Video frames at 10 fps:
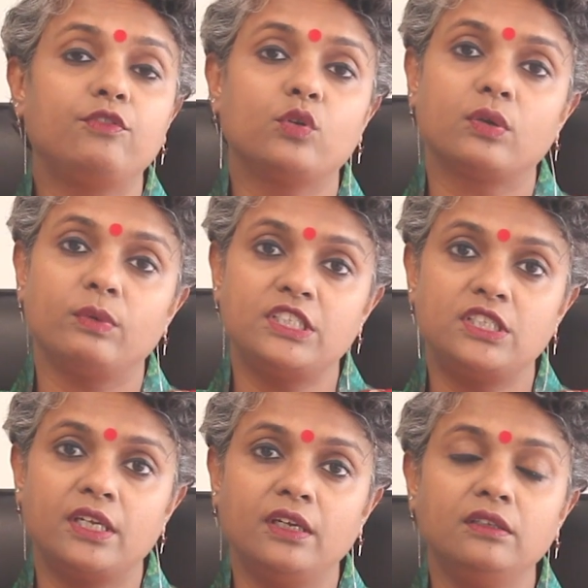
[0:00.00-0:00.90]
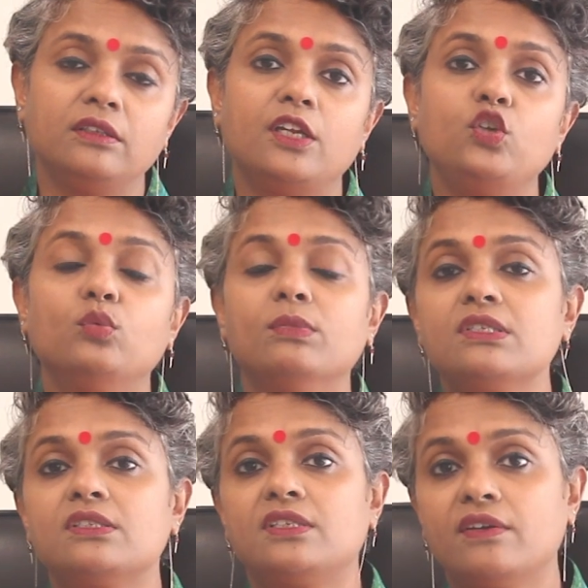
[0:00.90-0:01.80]
if you're a vegetarian, then you
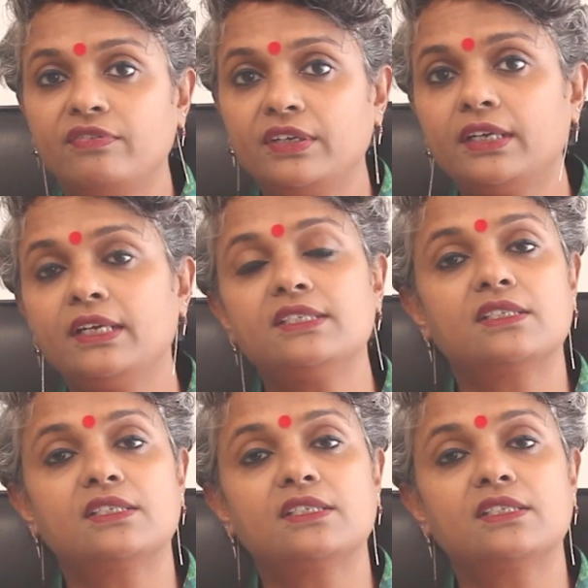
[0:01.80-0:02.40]
must definitely